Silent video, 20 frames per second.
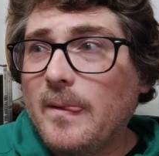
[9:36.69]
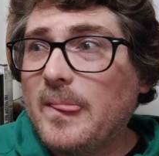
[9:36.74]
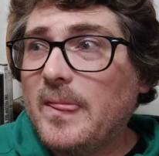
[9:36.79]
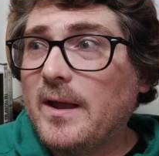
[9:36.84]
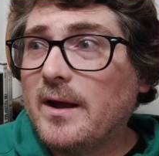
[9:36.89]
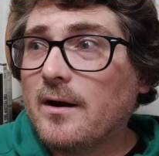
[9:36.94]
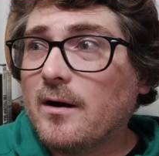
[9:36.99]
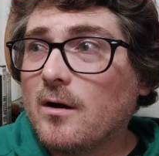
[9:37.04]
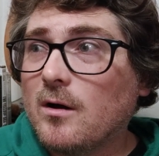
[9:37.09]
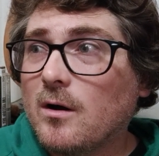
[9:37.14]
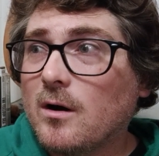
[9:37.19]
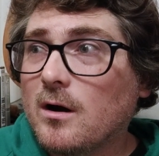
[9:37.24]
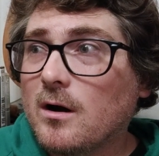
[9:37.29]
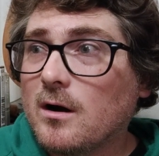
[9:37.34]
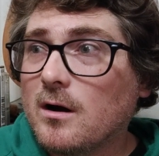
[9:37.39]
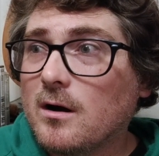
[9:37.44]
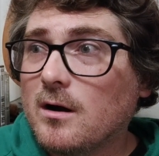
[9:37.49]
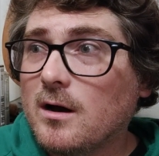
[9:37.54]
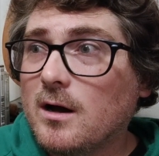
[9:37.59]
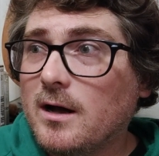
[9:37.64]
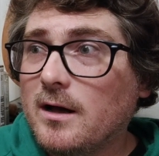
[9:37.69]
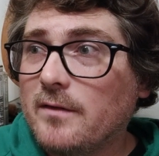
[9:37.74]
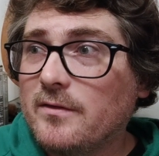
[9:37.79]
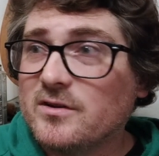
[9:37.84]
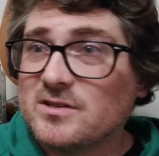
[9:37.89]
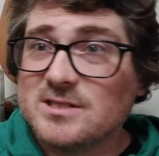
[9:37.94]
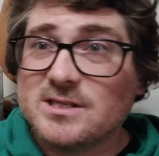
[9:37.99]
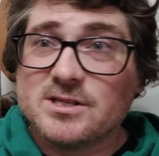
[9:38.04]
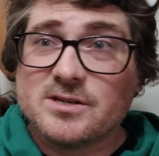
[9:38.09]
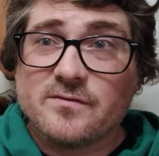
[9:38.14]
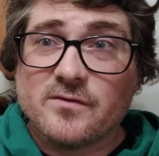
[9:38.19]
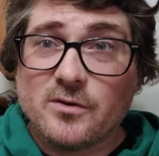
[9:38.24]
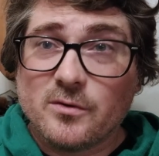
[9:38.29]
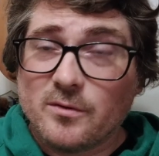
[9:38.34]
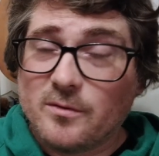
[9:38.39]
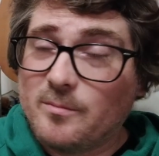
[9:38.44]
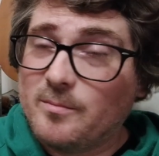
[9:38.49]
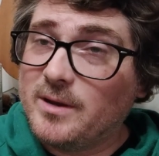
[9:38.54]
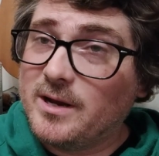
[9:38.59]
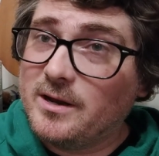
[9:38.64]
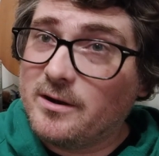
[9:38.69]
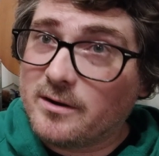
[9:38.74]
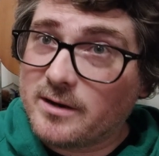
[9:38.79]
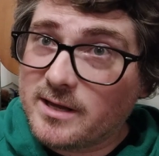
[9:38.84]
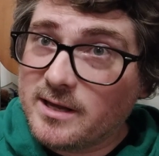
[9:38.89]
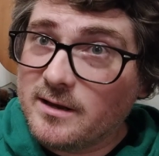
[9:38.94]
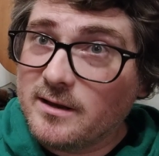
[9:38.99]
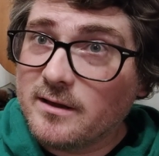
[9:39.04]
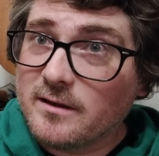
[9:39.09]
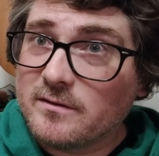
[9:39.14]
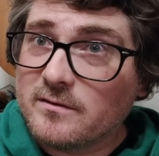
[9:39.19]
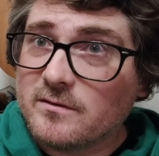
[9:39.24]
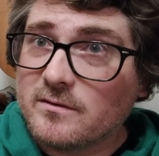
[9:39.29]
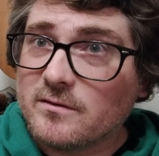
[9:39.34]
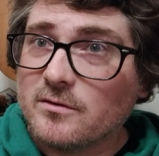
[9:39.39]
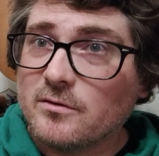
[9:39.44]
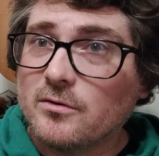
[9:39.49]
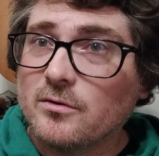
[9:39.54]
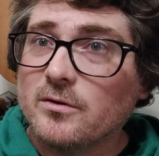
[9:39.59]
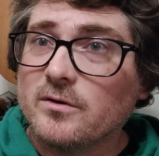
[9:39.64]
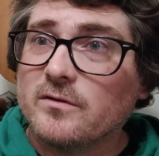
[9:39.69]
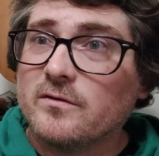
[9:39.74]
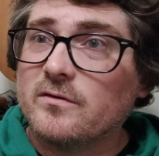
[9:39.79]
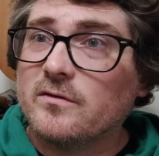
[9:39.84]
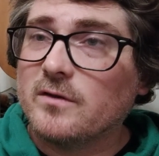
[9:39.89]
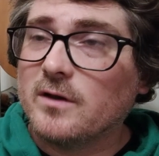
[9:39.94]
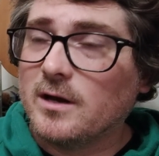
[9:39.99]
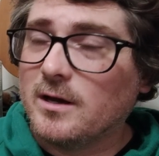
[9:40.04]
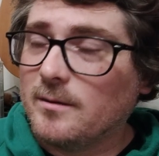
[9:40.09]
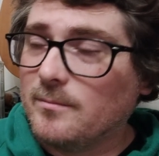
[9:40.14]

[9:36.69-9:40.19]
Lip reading: There's an interview with Benny Urquidez, who is